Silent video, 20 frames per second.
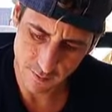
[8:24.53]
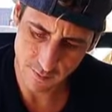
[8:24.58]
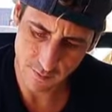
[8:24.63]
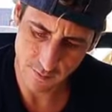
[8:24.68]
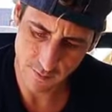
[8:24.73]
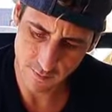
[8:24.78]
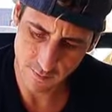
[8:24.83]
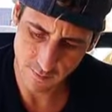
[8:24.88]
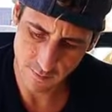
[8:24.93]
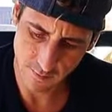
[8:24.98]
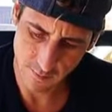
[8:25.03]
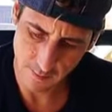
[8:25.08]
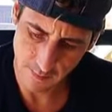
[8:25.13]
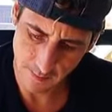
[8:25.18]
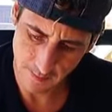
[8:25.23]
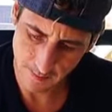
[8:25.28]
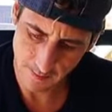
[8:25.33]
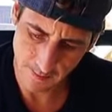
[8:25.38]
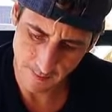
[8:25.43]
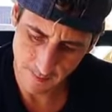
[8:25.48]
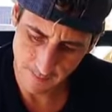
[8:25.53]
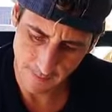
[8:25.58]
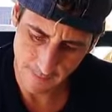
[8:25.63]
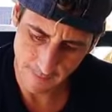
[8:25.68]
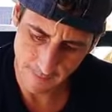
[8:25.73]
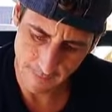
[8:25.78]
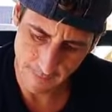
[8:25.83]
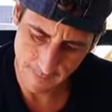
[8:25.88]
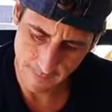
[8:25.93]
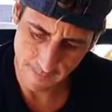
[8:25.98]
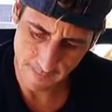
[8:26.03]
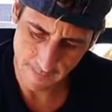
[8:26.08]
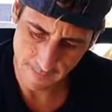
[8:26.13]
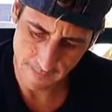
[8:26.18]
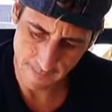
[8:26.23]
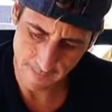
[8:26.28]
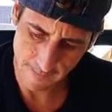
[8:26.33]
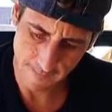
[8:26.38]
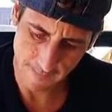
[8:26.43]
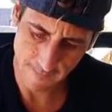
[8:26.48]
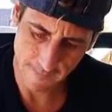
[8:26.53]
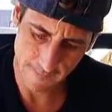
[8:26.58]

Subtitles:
(silence)